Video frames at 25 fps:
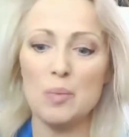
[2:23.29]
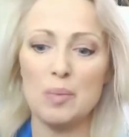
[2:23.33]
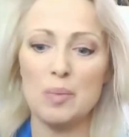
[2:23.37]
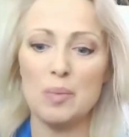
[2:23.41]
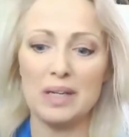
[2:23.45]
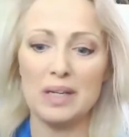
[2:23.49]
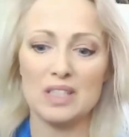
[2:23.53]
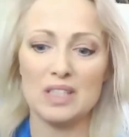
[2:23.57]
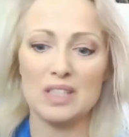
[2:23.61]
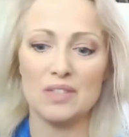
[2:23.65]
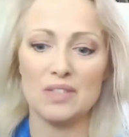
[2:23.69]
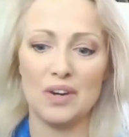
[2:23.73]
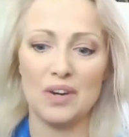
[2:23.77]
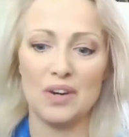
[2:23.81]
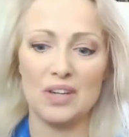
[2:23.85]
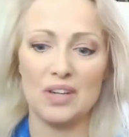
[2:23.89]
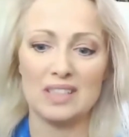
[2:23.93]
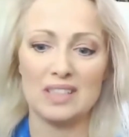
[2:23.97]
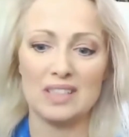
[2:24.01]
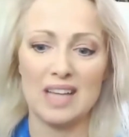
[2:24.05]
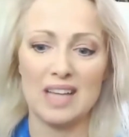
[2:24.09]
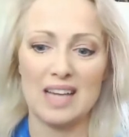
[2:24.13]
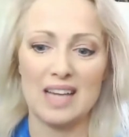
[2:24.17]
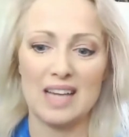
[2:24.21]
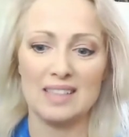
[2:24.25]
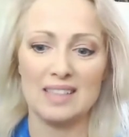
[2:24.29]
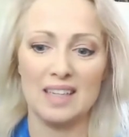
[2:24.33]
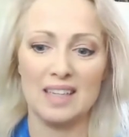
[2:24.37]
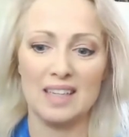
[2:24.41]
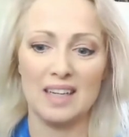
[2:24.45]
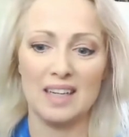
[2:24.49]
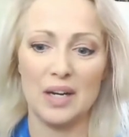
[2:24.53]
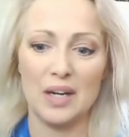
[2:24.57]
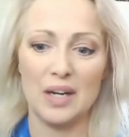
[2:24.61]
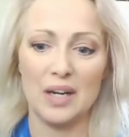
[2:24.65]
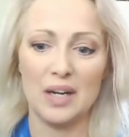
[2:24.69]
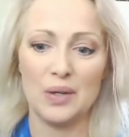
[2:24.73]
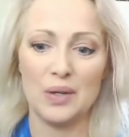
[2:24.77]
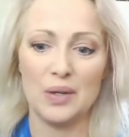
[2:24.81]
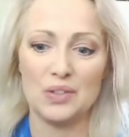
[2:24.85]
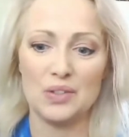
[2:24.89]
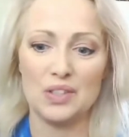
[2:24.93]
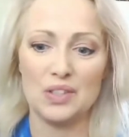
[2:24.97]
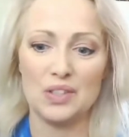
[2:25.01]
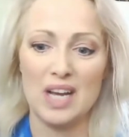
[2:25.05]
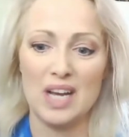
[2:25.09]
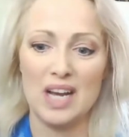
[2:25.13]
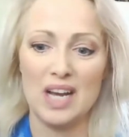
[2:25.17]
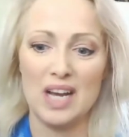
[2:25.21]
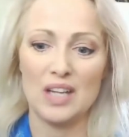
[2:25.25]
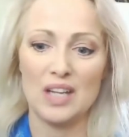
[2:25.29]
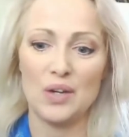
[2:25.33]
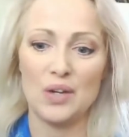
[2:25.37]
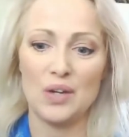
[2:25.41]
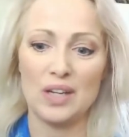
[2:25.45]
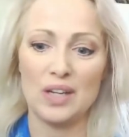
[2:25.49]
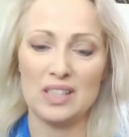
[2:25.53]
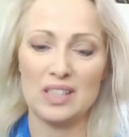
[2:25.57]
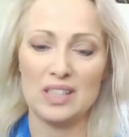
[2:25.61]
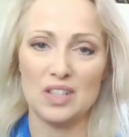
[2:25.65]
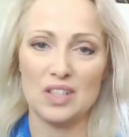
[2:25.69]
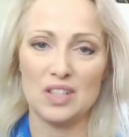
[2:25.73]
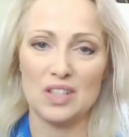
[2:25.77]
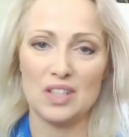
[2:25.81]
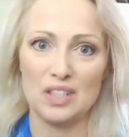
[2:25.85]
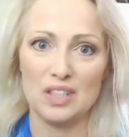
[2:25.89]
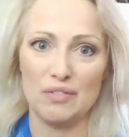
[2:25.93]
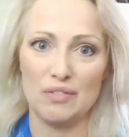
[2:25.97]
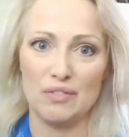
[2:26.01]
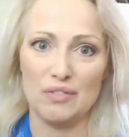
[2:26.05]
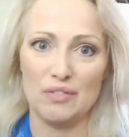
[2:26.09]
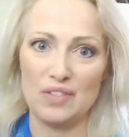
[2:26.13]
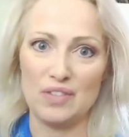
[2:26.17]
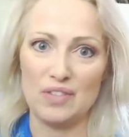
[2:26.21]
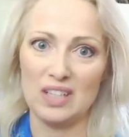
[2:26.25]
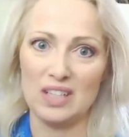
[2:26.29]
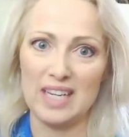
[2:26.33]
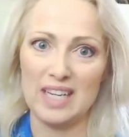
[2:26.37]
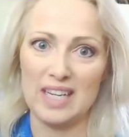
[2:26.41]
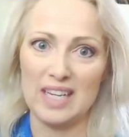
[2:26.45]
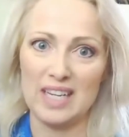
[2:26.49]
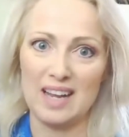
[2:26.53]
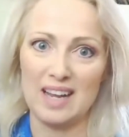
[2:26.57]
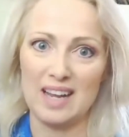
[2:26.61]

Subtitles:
But as far as guessing goes, you can start to feel it.